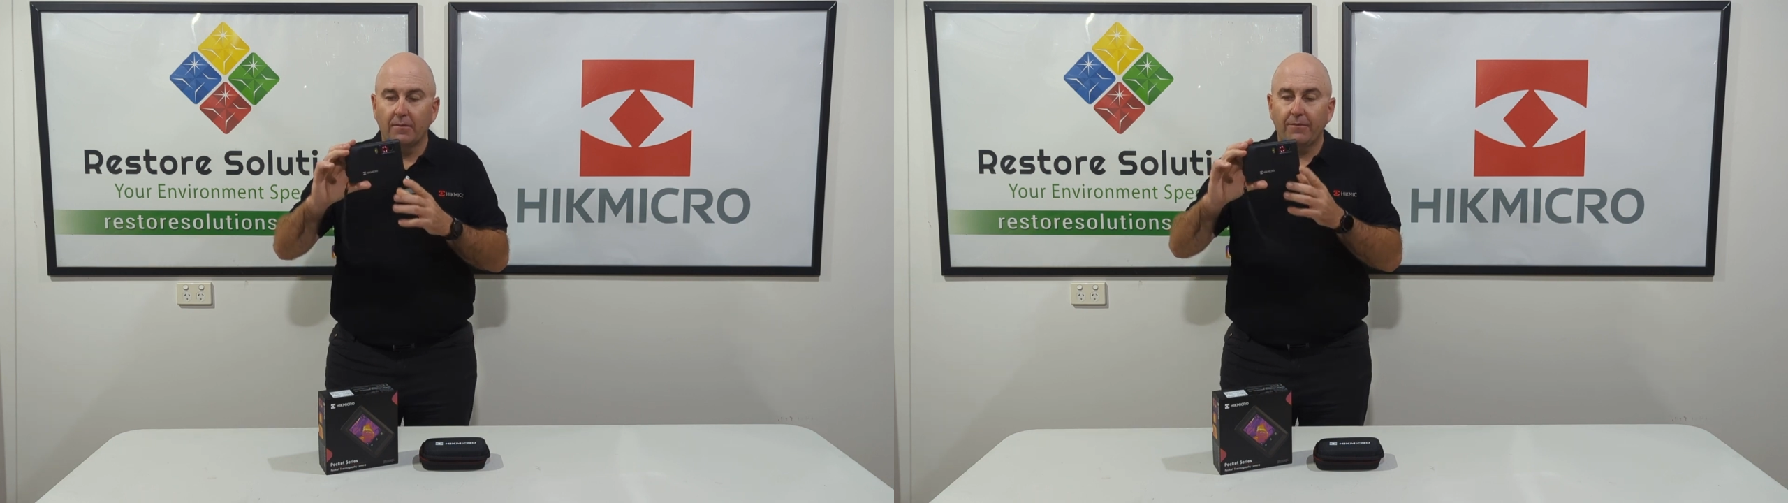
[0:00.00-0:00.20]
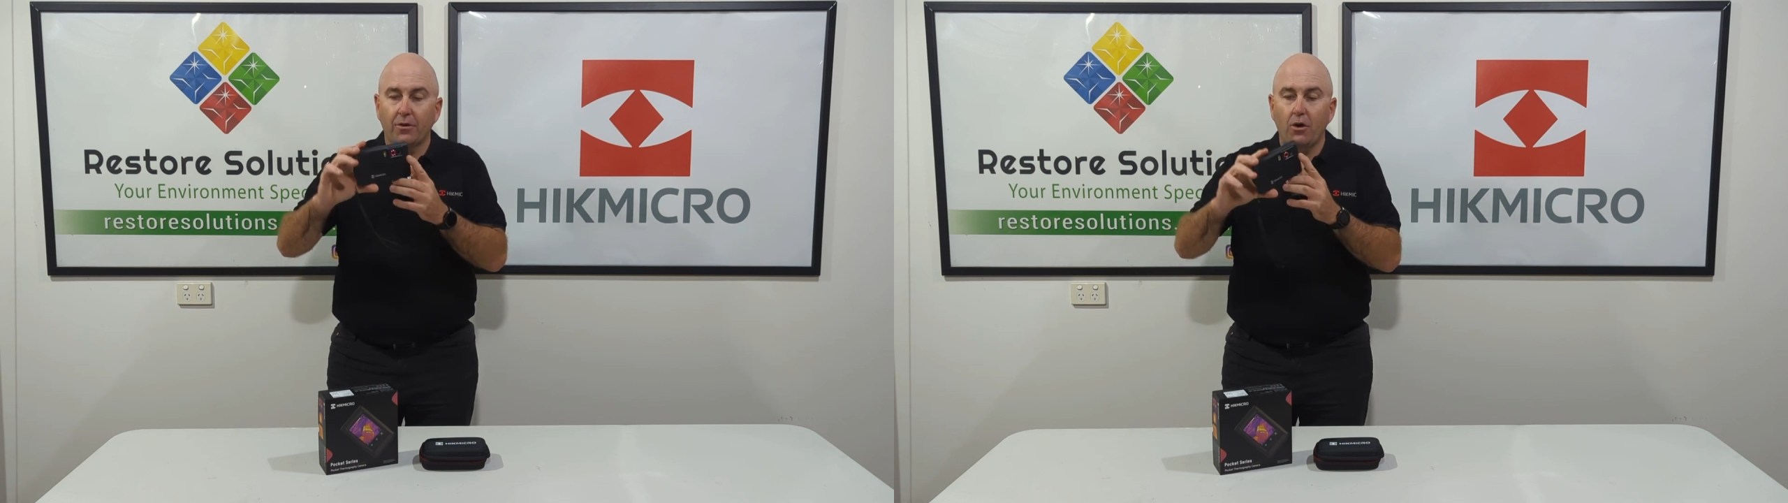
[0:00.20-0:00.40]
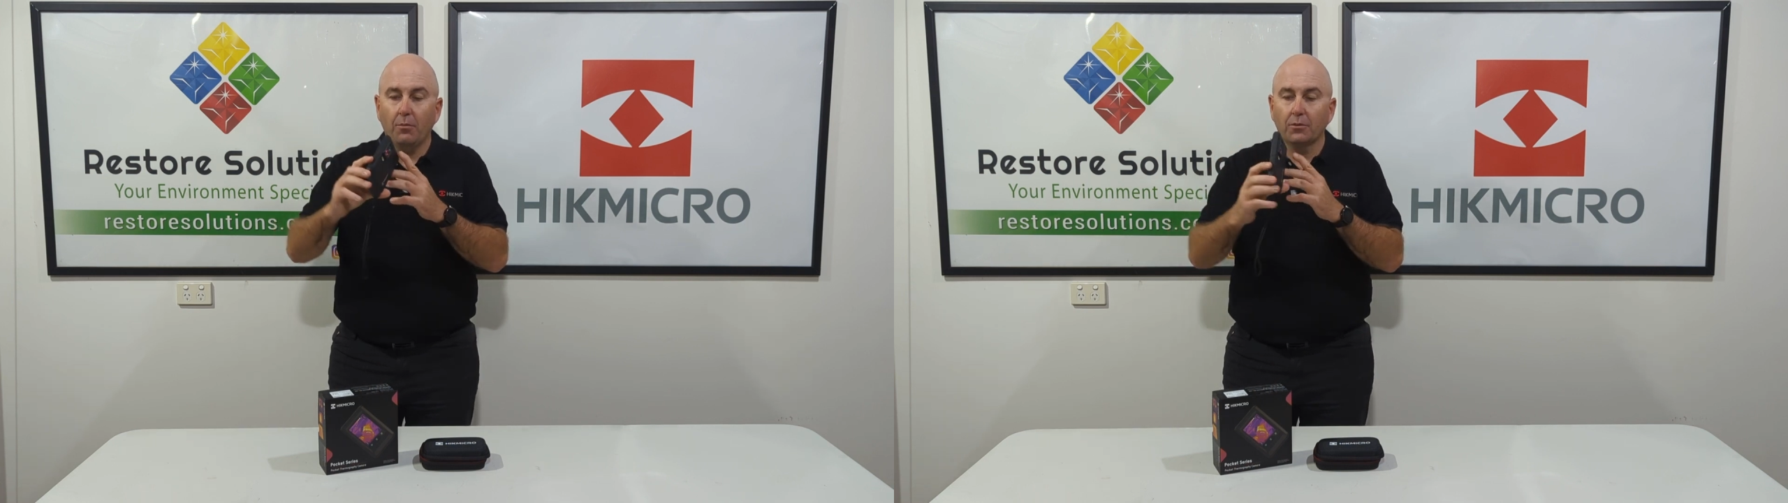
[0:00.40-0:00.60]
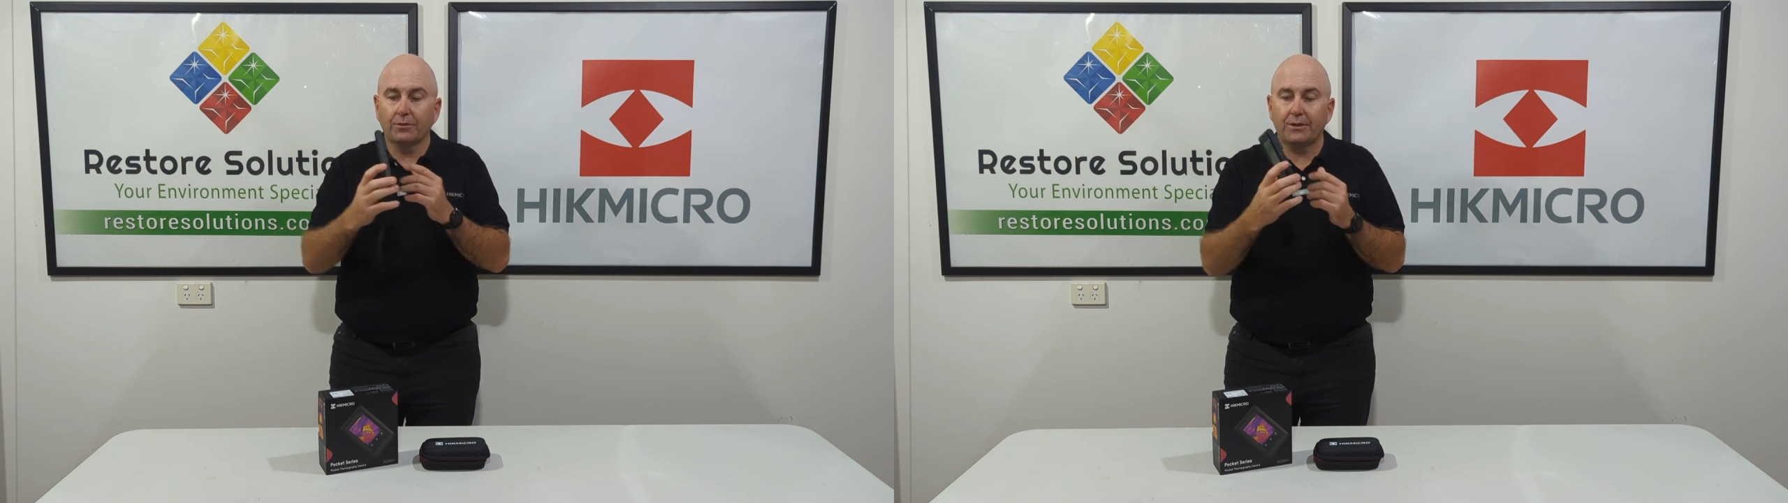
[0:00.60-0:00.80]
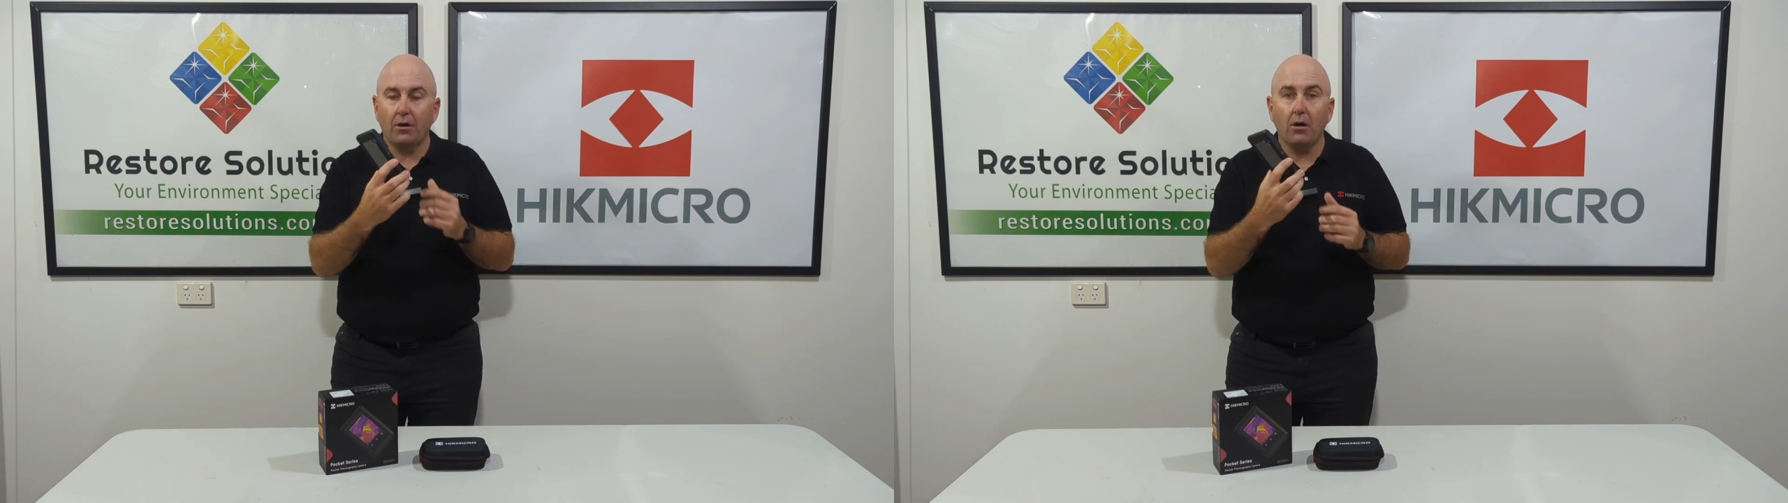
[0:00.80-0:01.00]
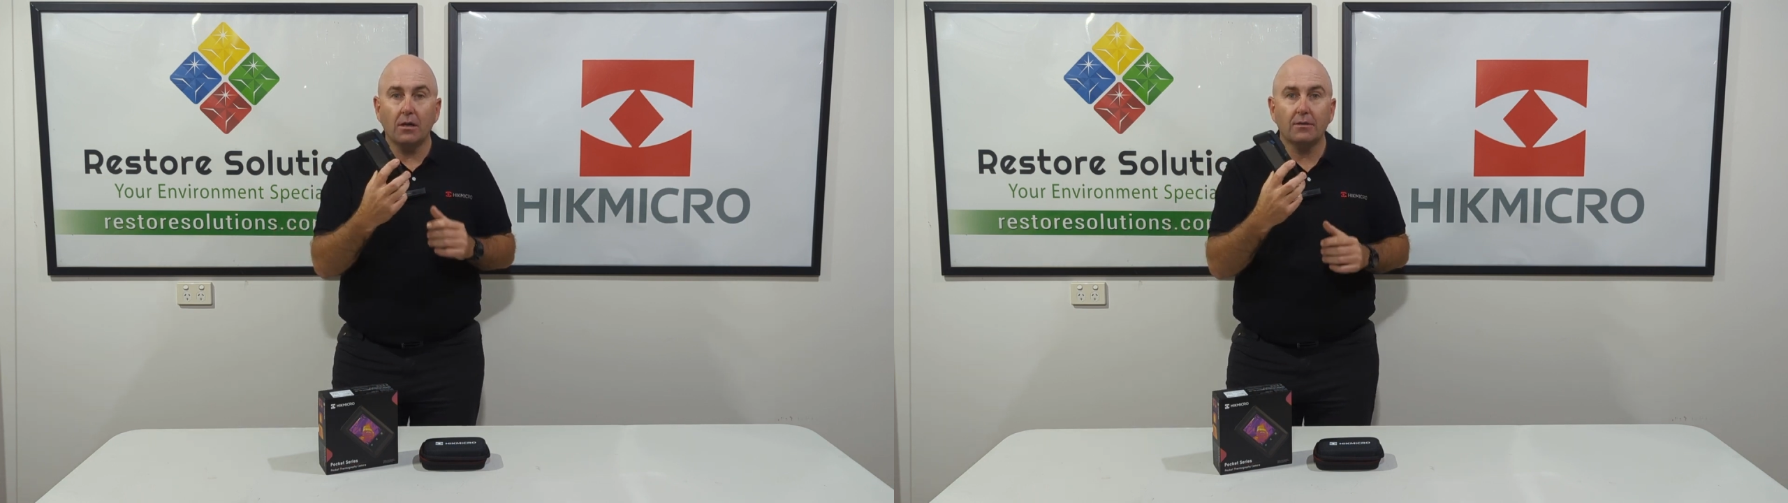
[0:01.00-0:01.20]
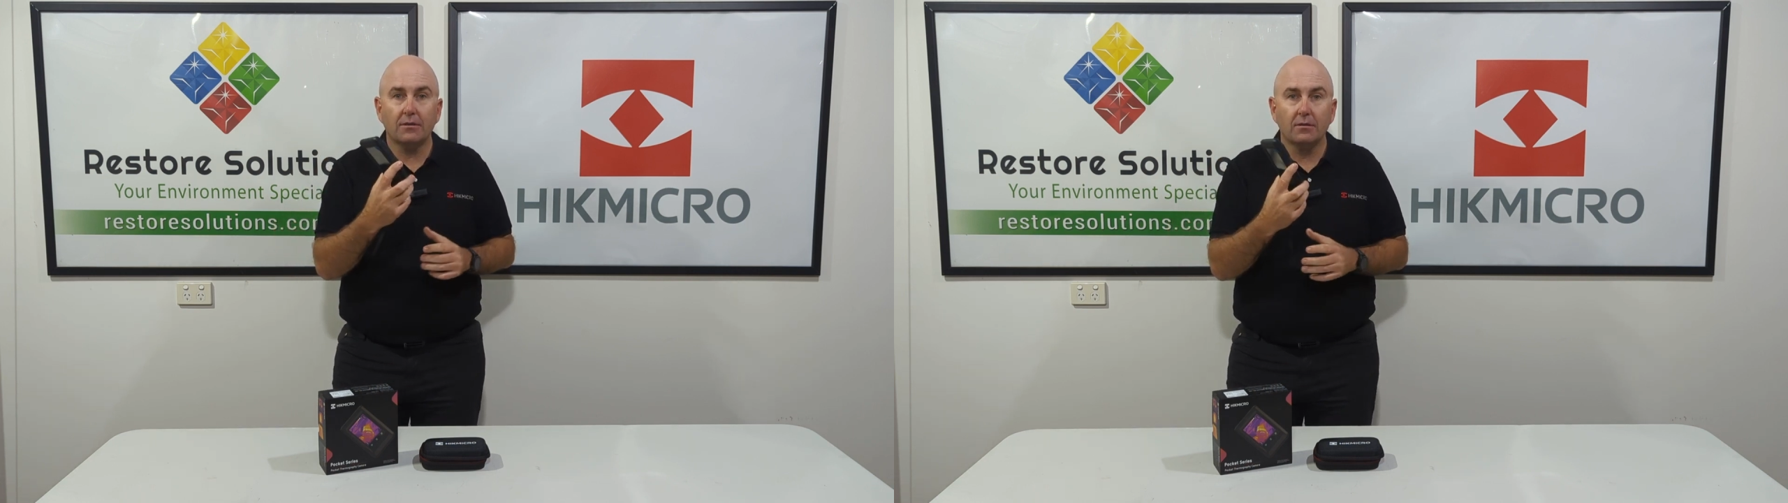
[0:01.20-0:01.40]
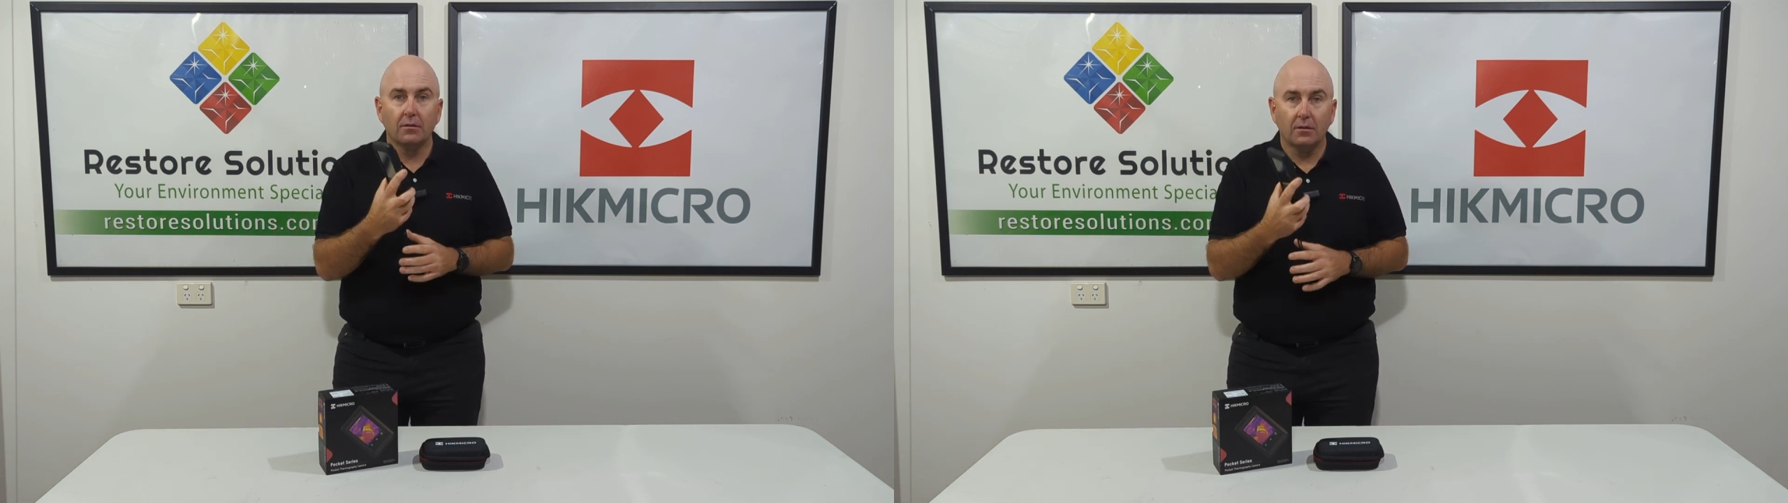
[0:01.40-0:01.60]
phenomenal
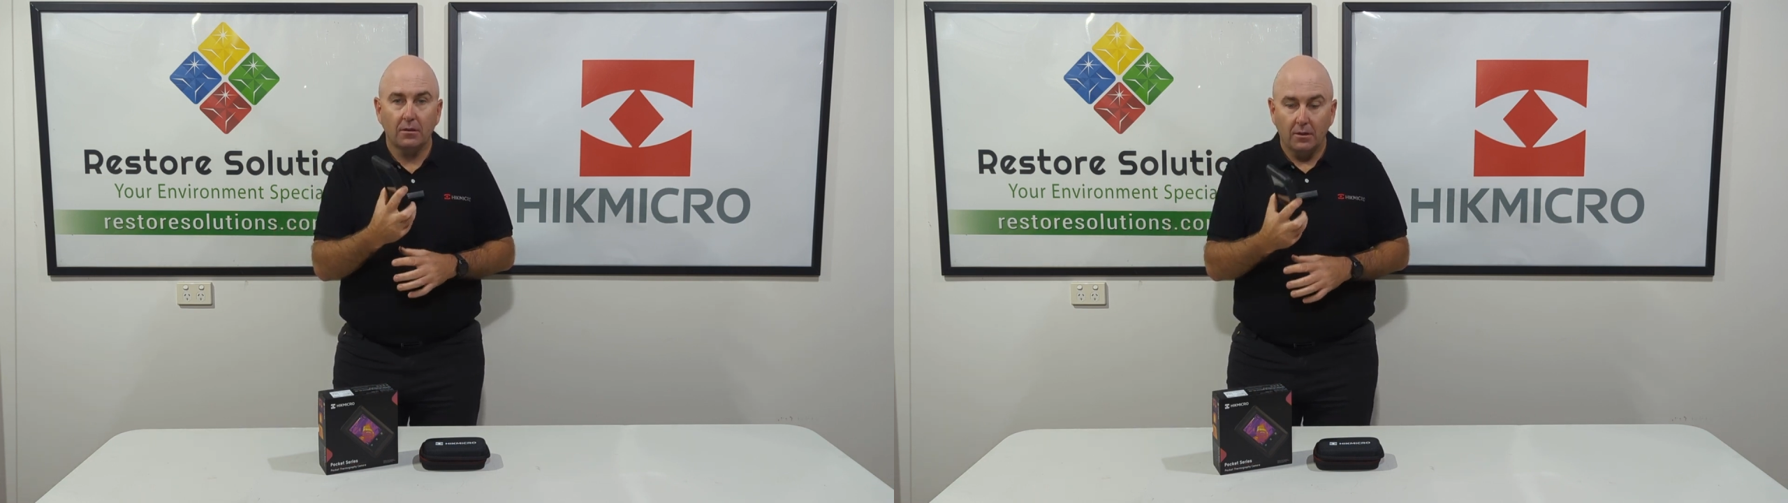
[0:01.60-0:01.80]
size.